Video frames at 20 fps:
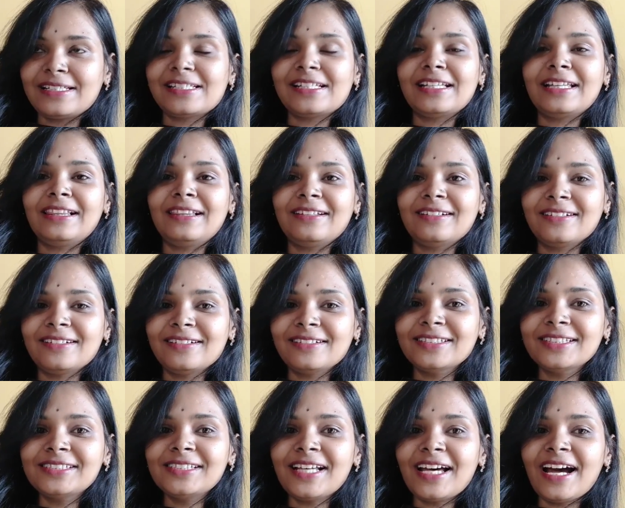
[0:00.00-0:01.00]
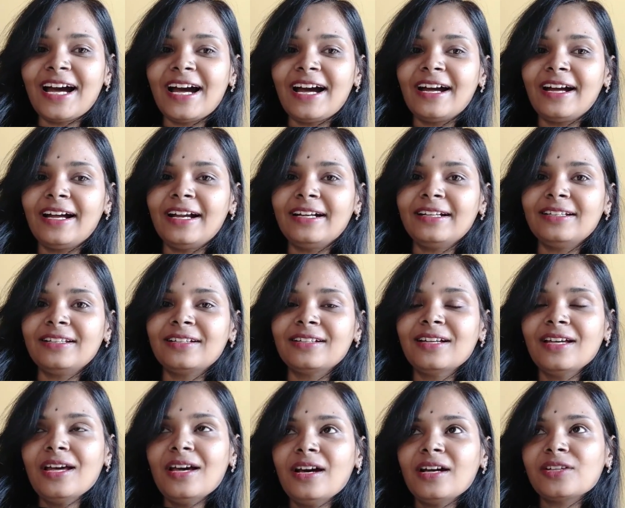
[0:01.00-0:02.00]
She learns, and
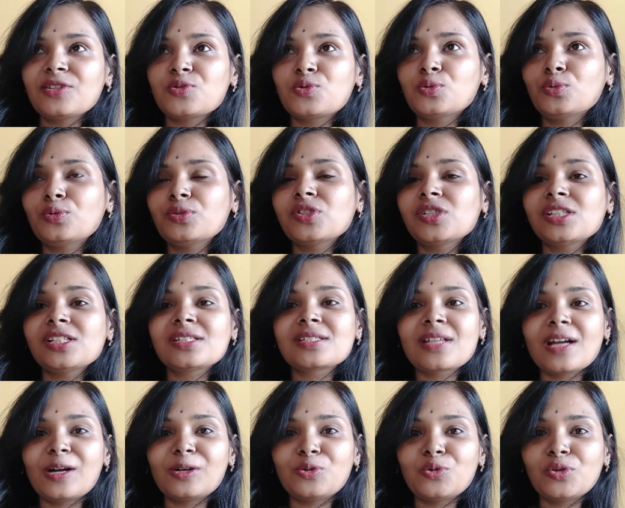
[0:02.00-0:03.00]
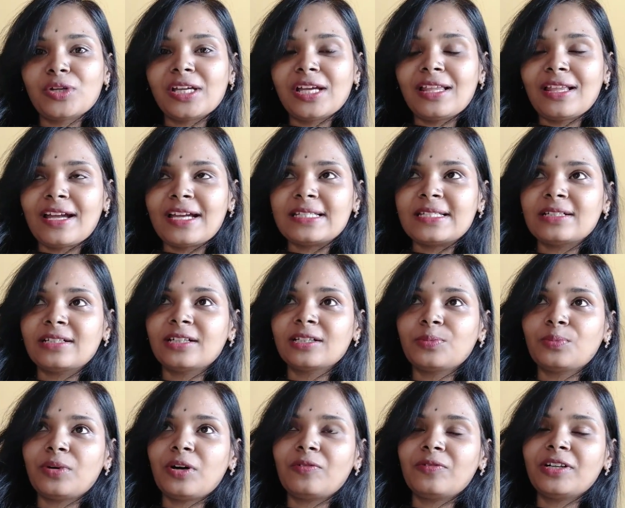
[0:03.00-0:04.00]
soon she starts to realize her
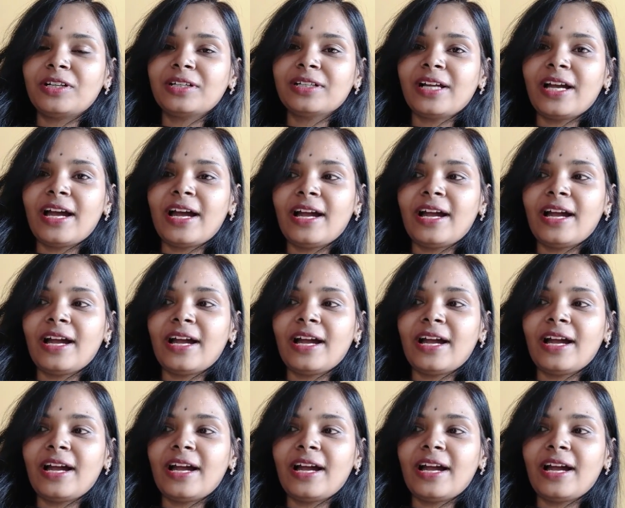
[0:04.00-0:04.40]
power,